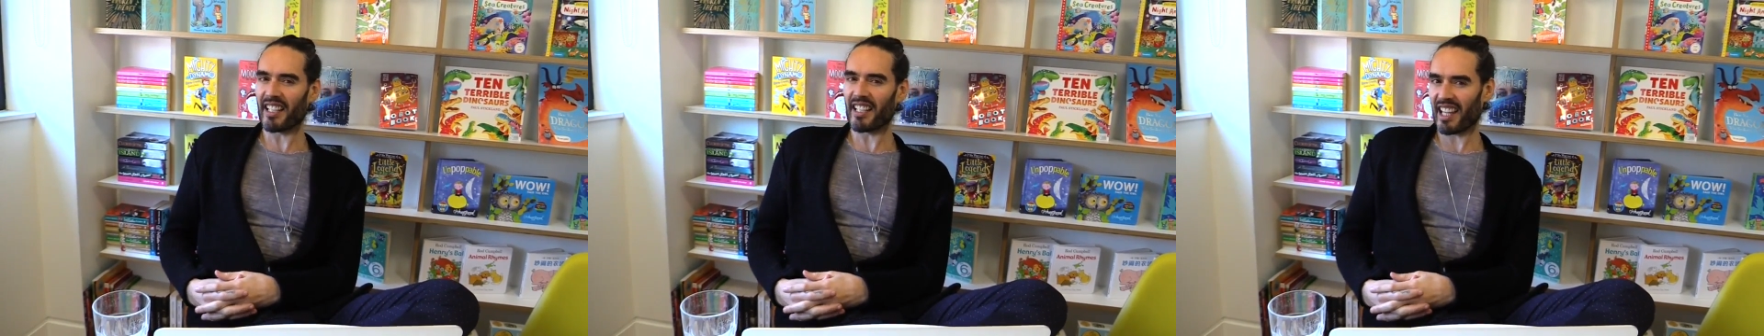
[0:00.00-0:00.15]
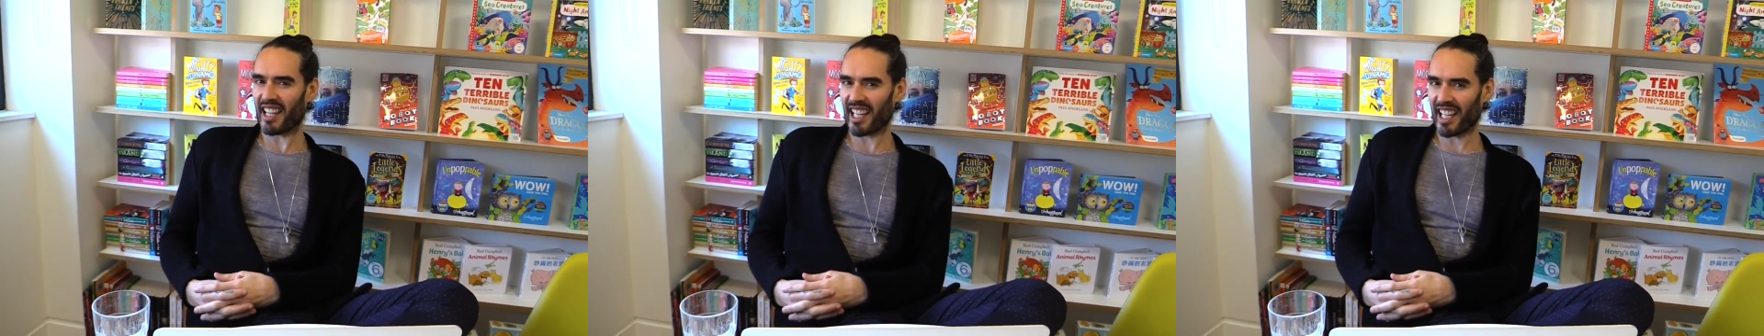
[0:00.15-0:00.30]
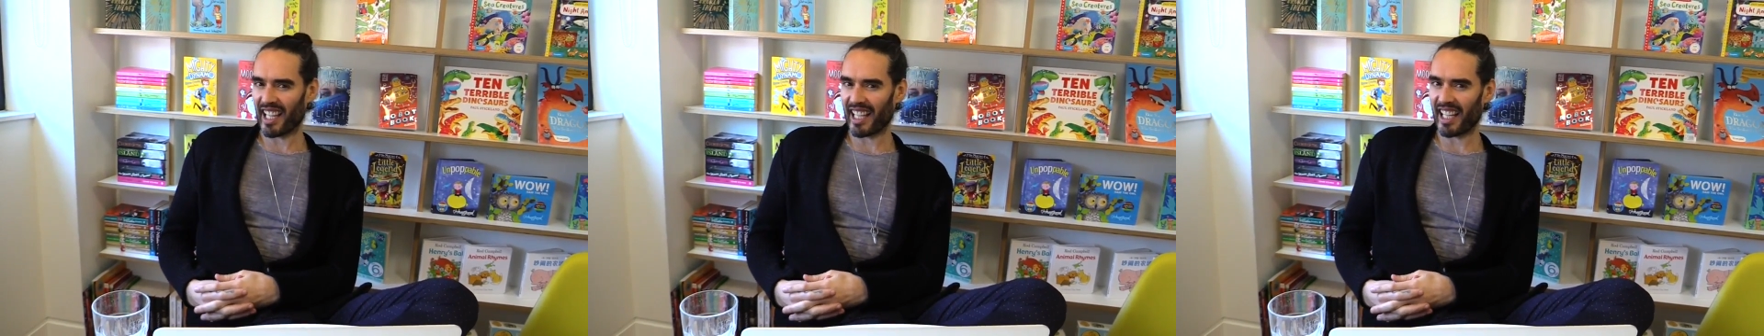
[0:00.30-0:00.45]
a
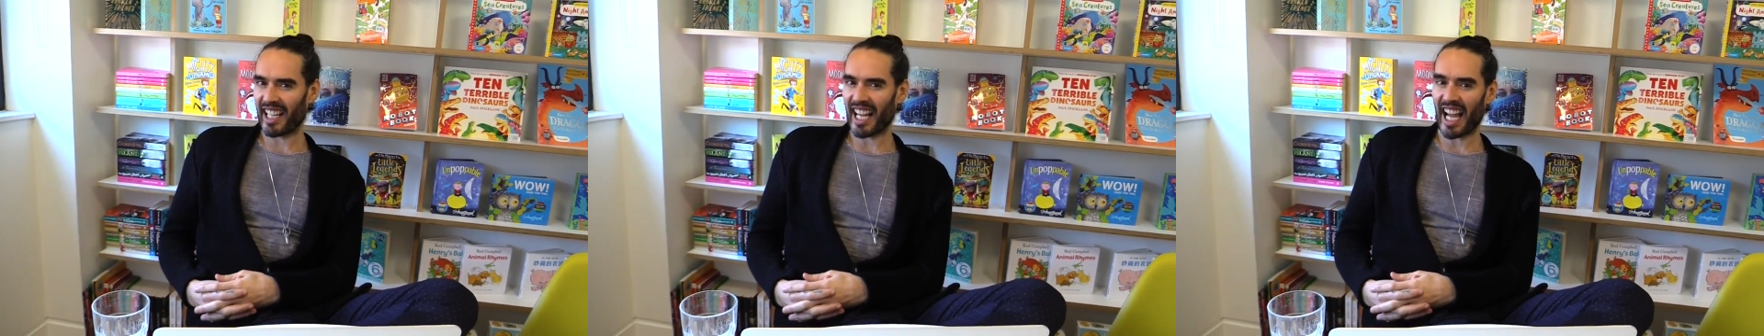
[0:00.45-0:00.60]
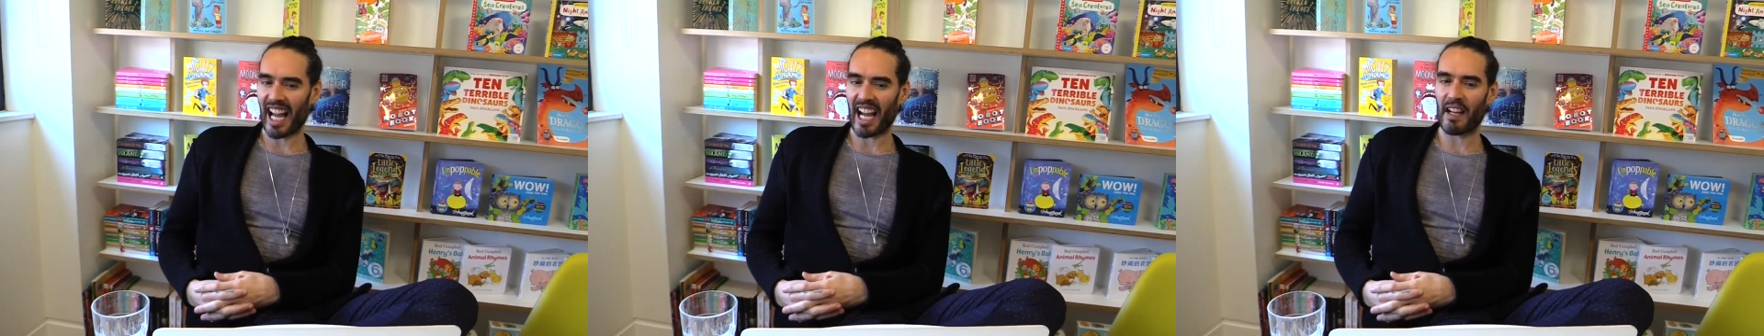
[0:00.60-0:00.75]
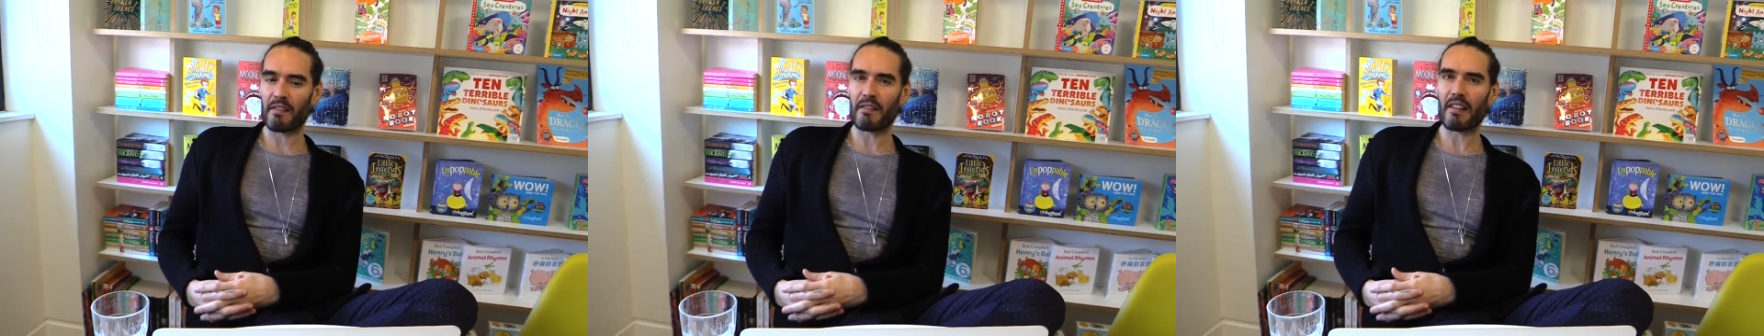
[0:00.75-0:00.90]
thing
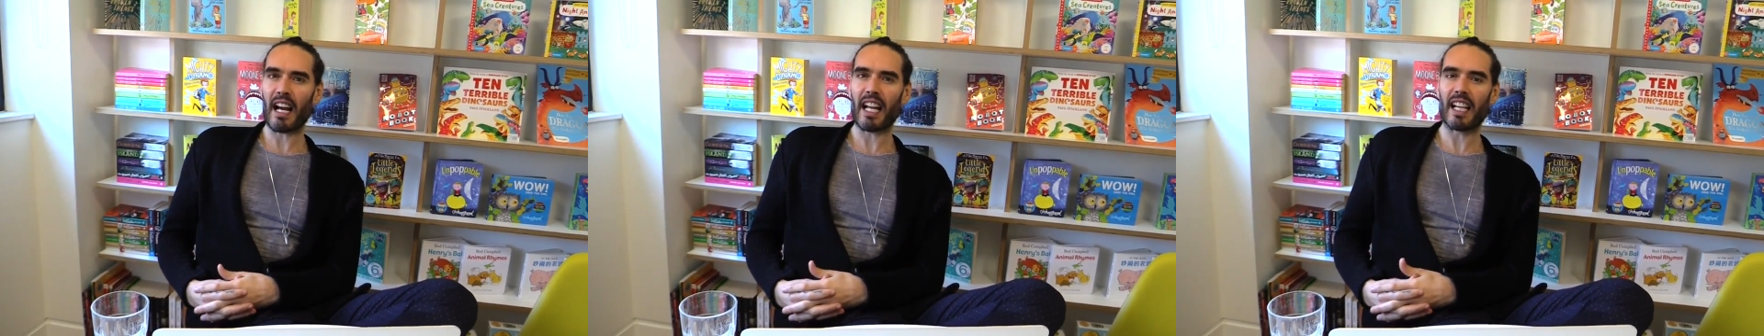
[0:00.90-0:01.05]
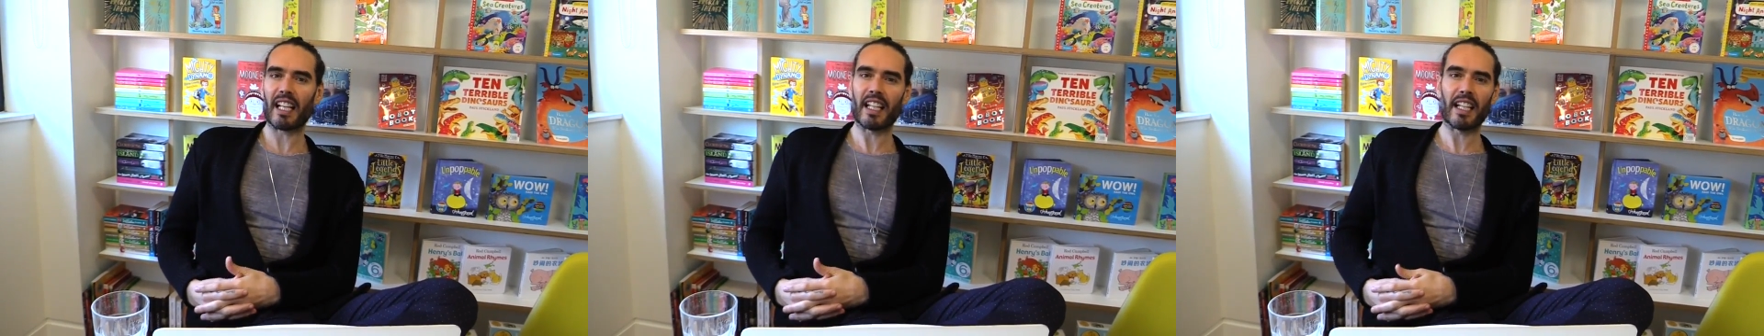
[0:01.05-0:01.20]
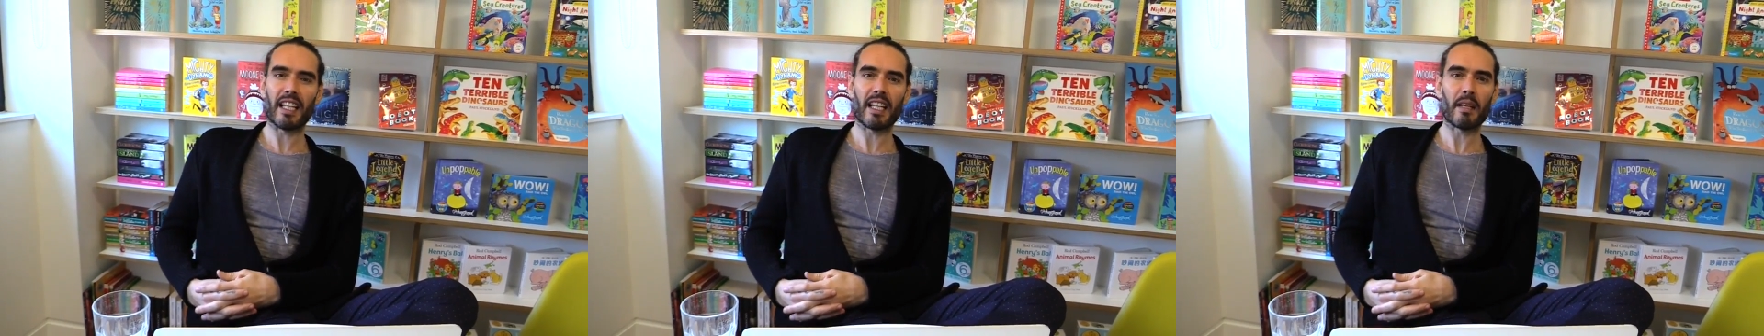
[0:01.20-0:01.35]
at a
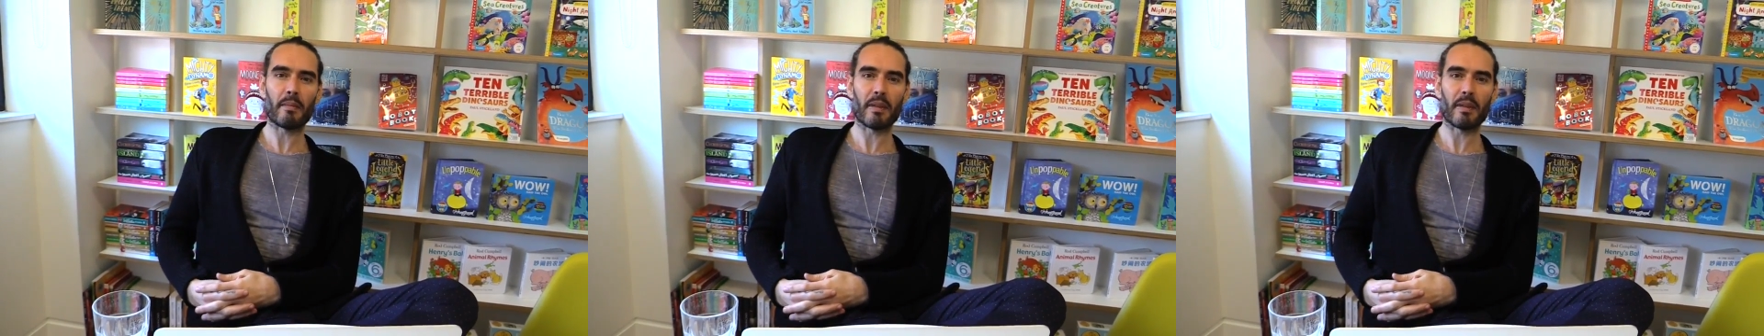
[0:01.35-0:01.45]
rally.